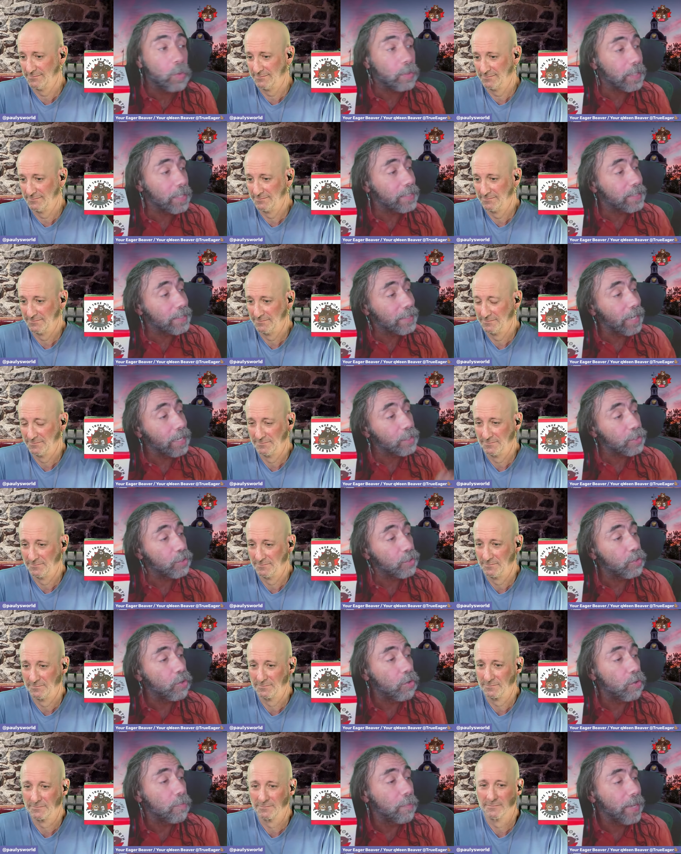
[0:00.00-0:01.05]
Speaker 1: Goldie
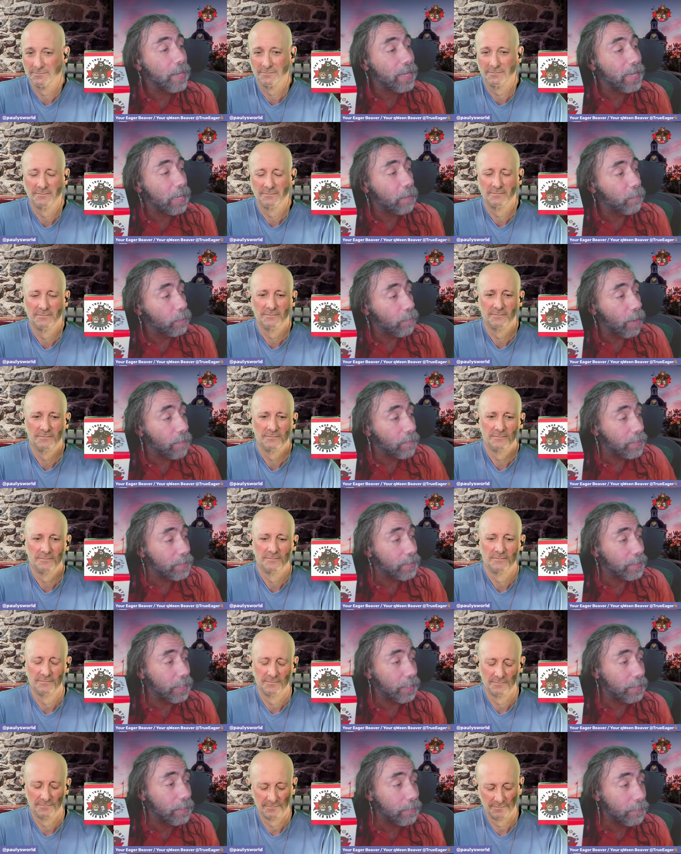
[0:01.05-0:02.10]
scheduled her meeting with
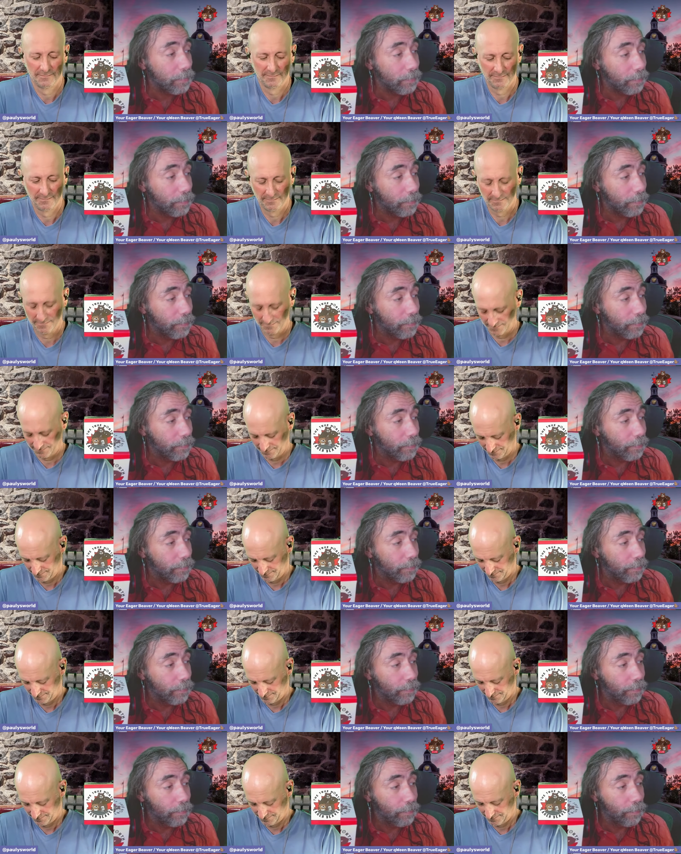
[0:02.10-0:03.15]
Robinson
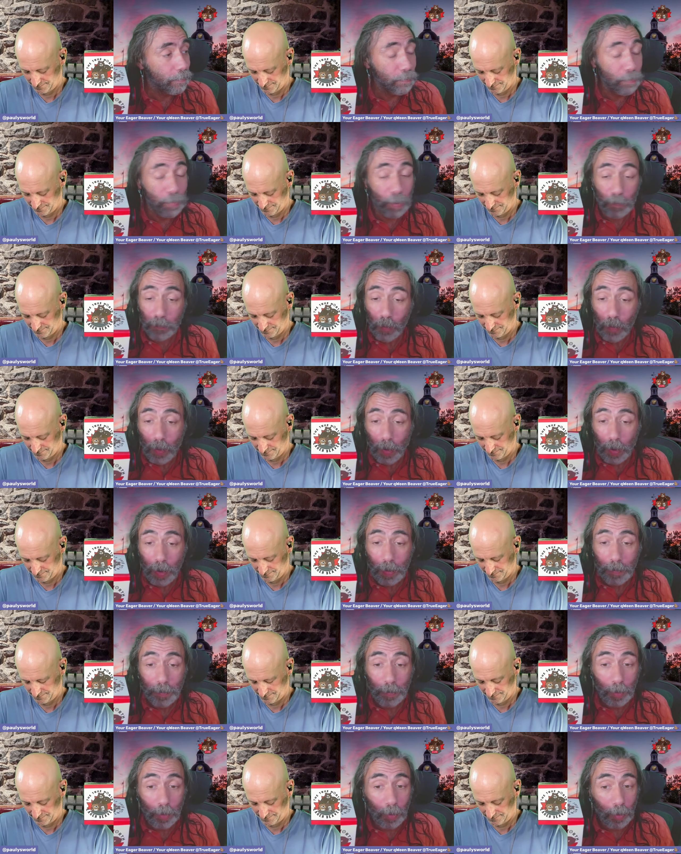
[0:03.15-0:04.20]

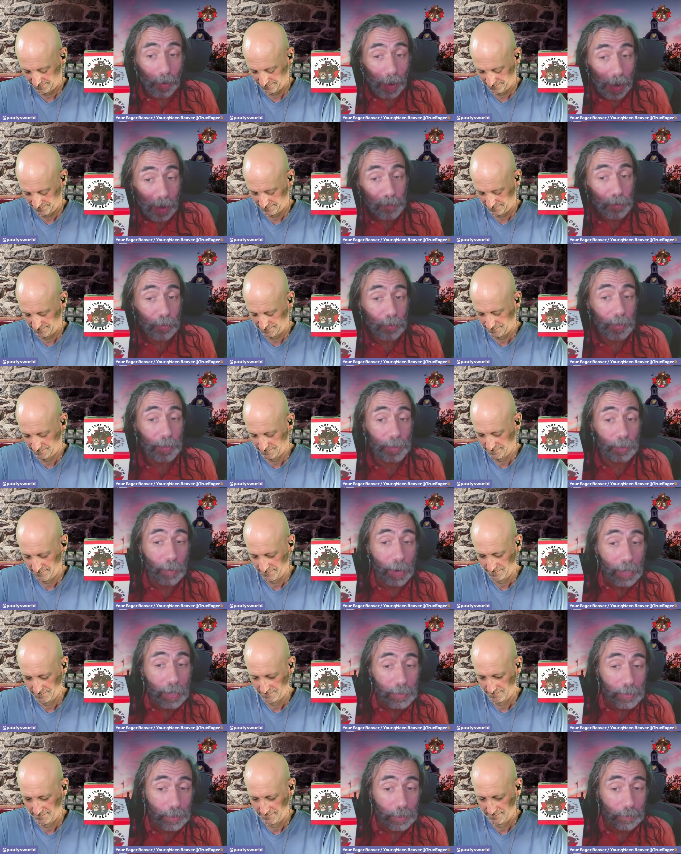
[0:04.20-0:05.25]
before or after his
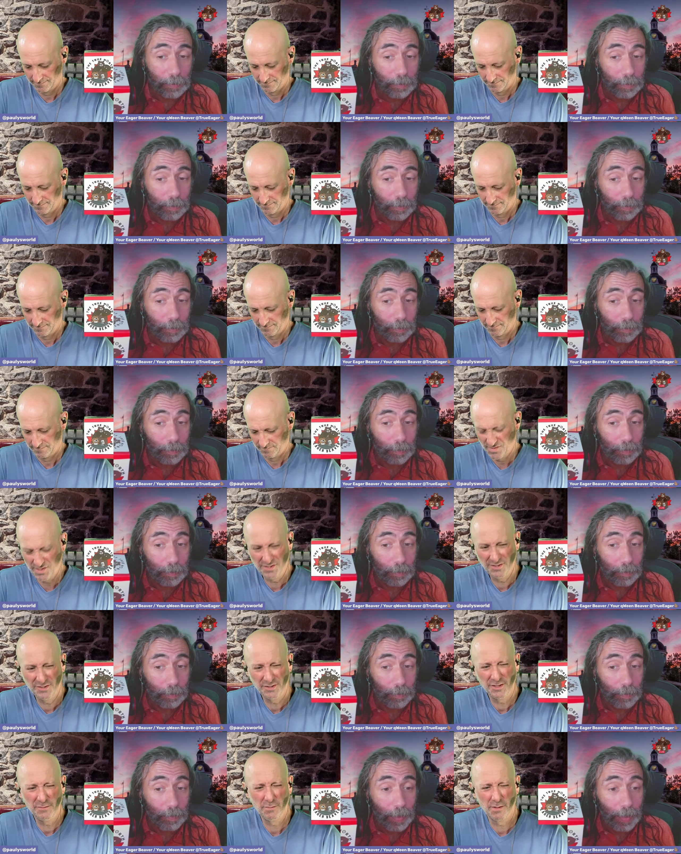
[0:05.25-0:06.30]
arrest.
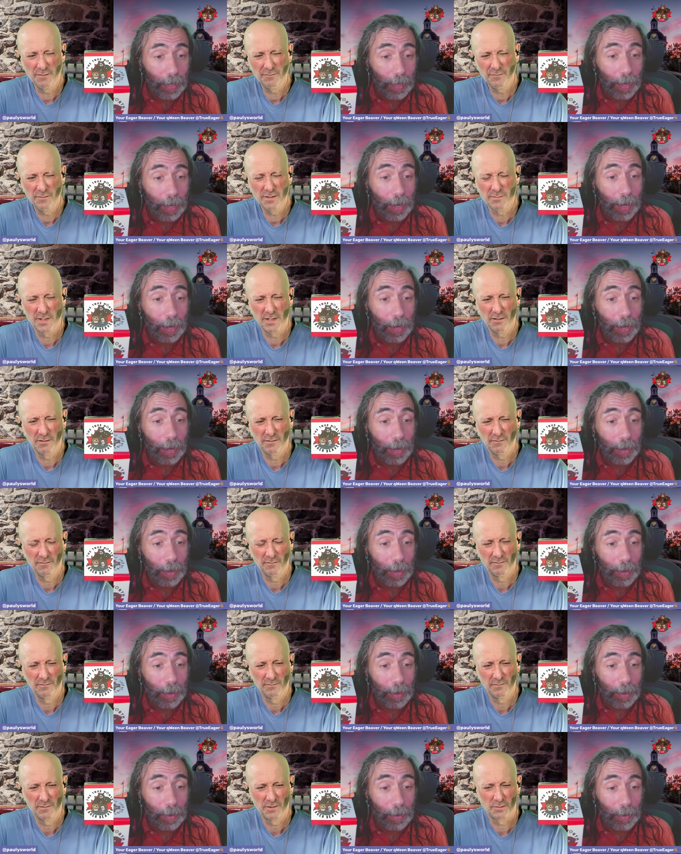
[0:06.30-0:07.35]
Speaker 2: Didn't she run for the mayor
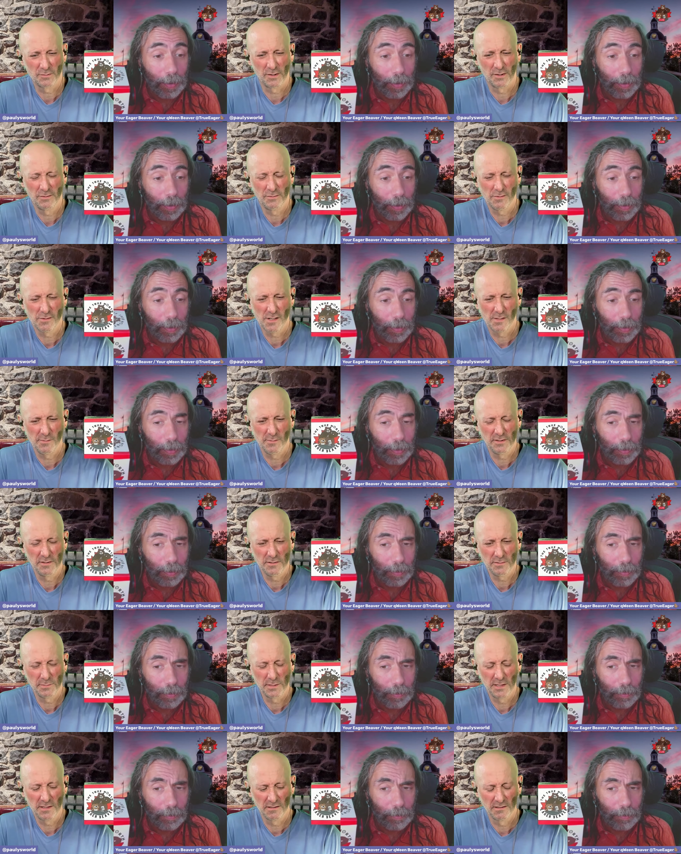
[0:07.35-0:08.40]
of Toronto a couple years
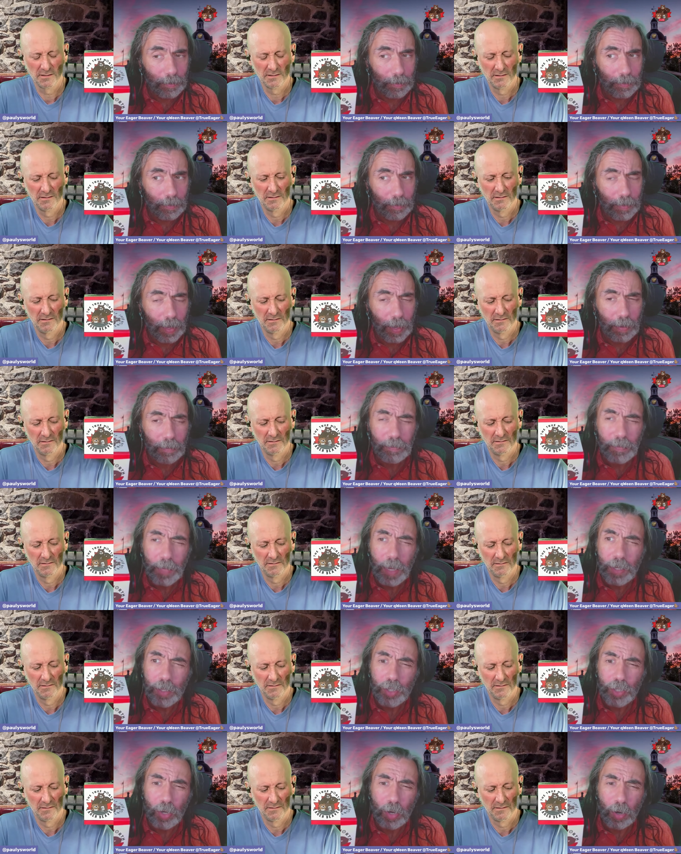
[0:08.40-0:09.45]
back?
Speaker 1: I'm
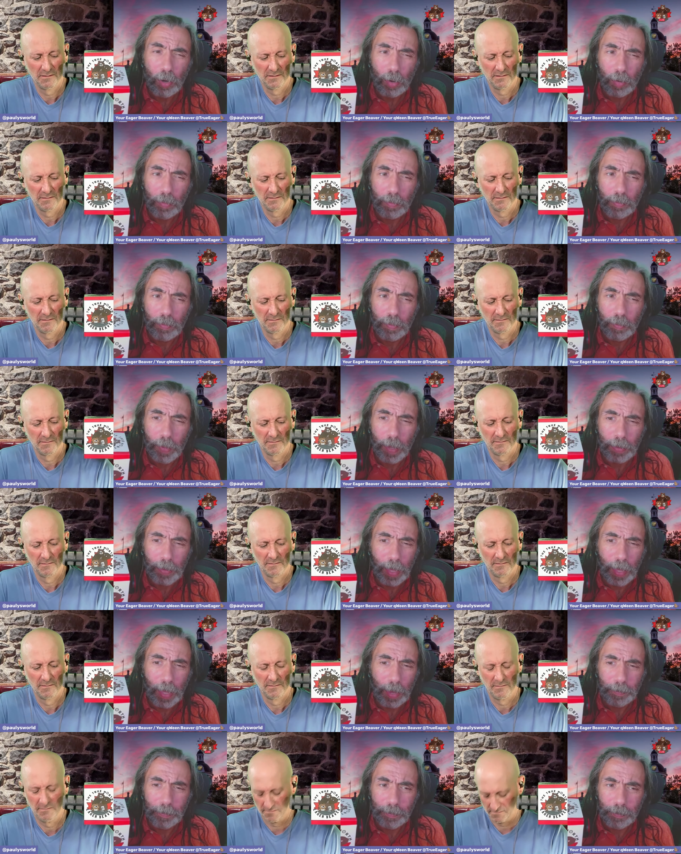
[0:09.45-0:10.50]
not sure about
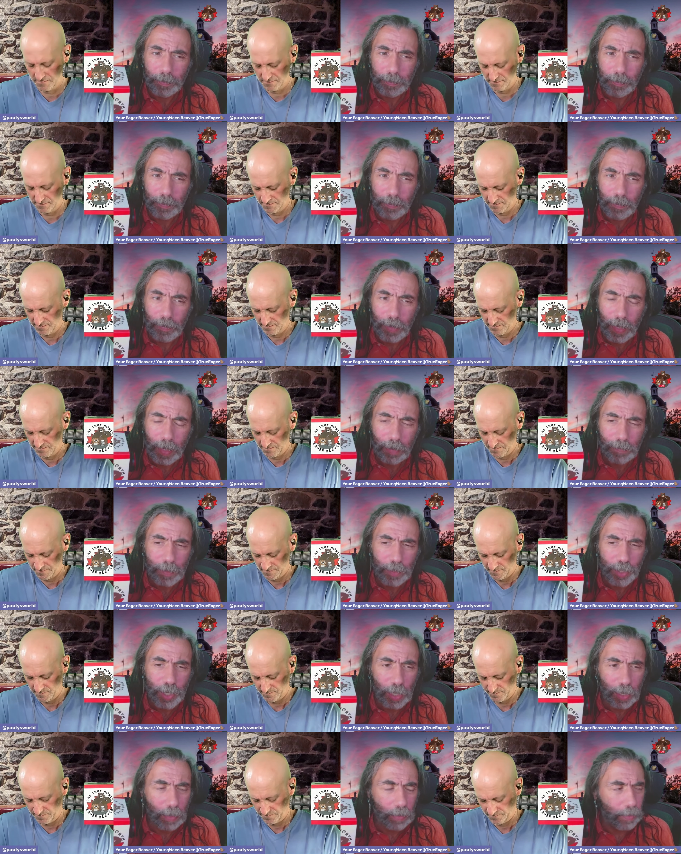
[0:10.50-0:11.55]
that. I'd have to
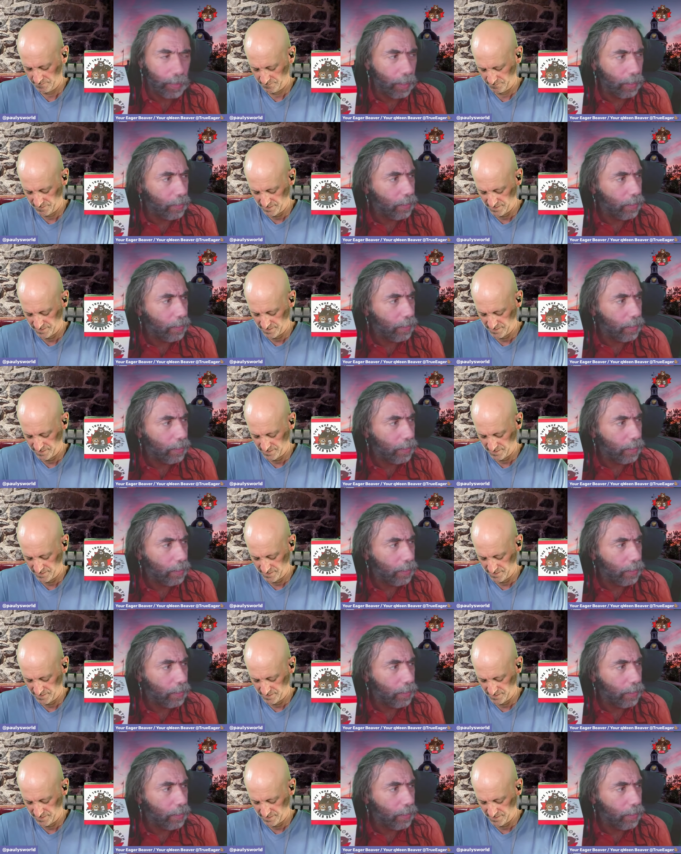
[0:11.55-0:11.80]
check on